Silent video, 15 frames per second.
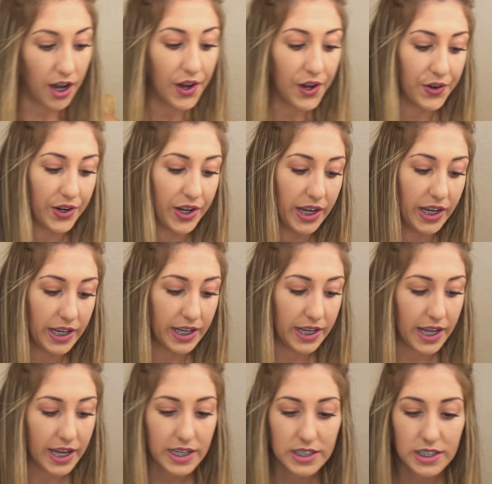Alright,
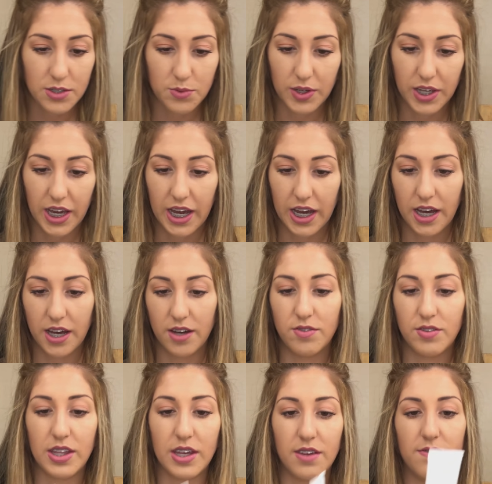next we have the